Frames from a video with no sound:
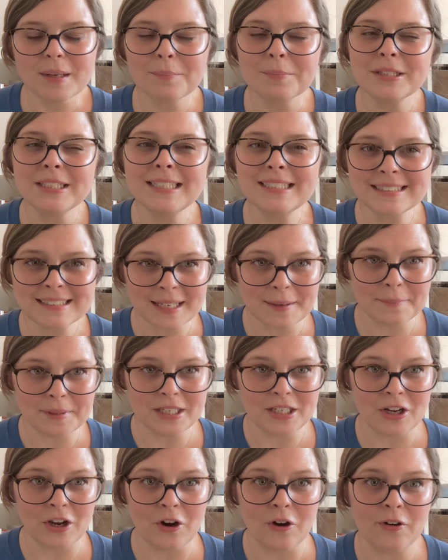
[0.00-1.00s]
Please let me
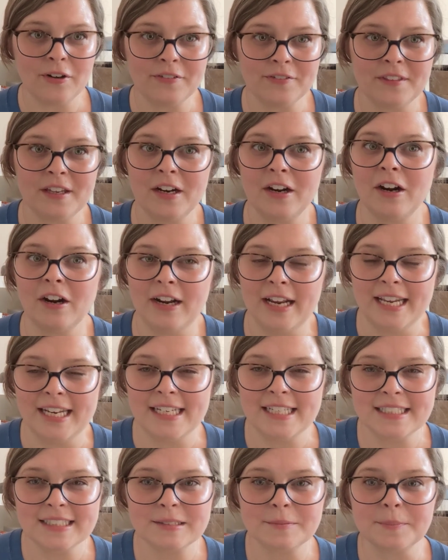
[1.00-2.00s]
know if there are
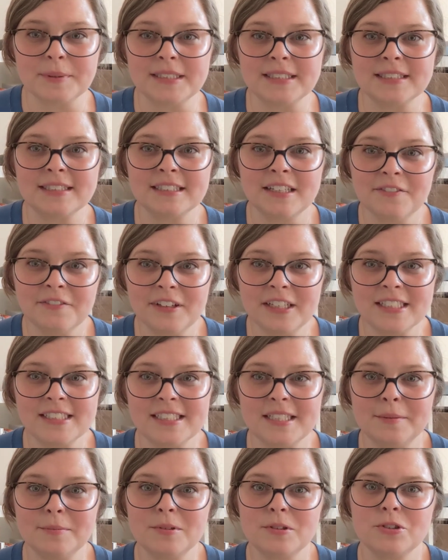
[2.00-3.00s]
any specific
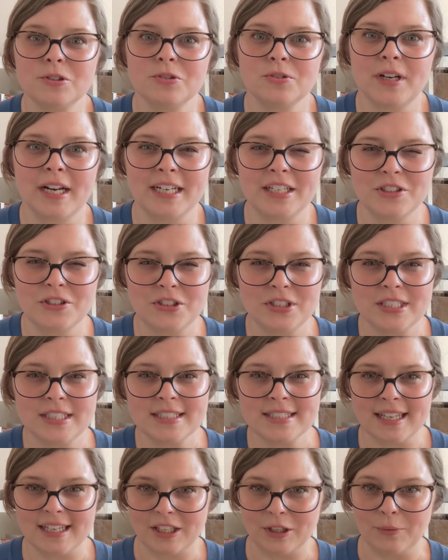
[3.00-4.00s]
tips or
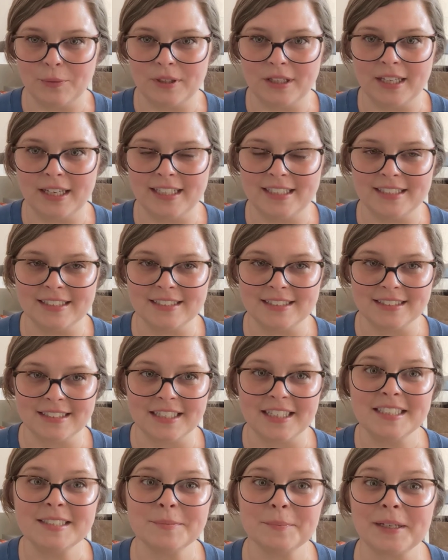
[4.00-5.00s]
strategies that you would like
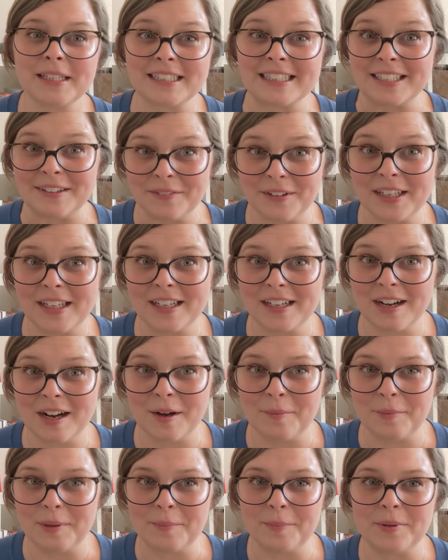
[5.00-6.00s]
discussed by leaving a
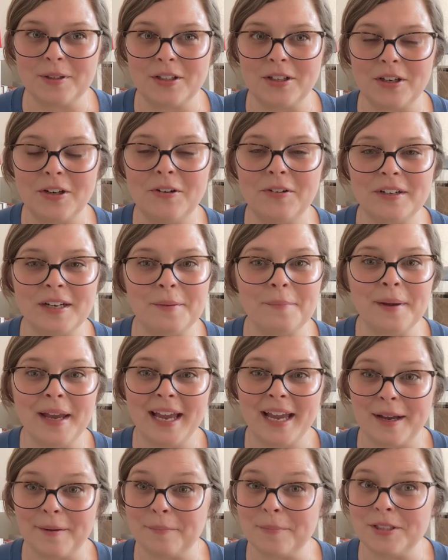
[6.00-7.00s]
comment below, and I'm
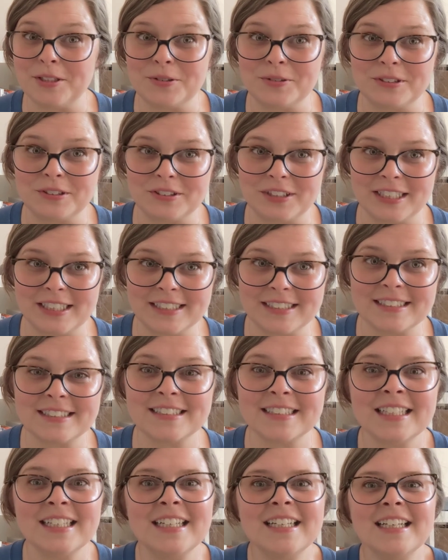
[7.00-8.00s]
happy to address.
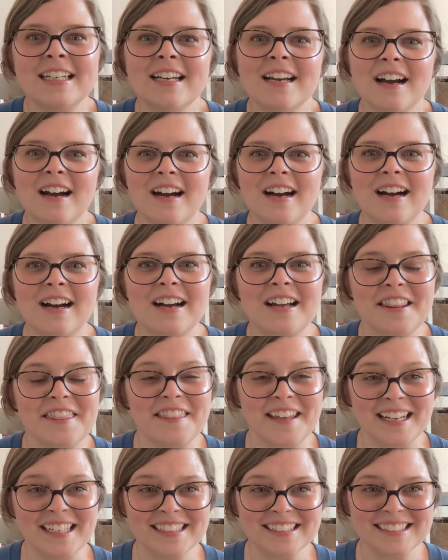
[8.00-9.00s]

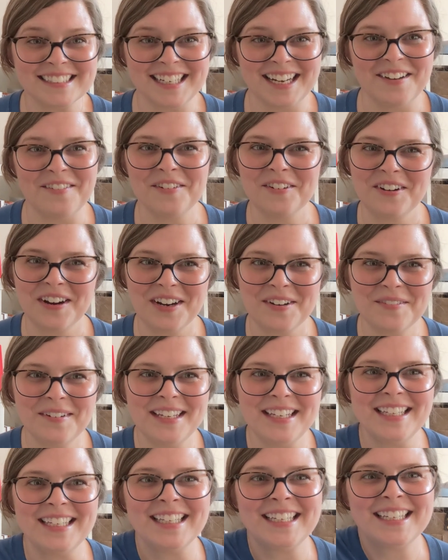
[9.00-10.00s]
Thanks and have a great
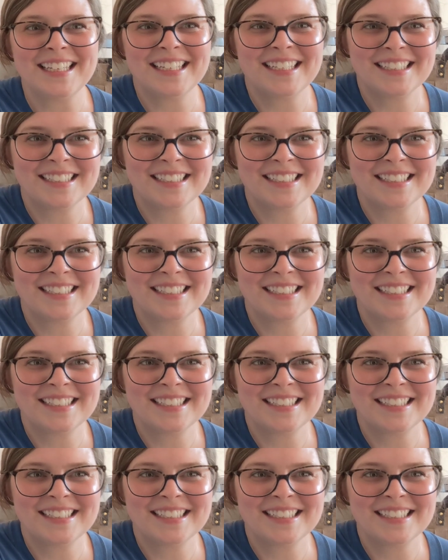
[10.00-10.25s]
week.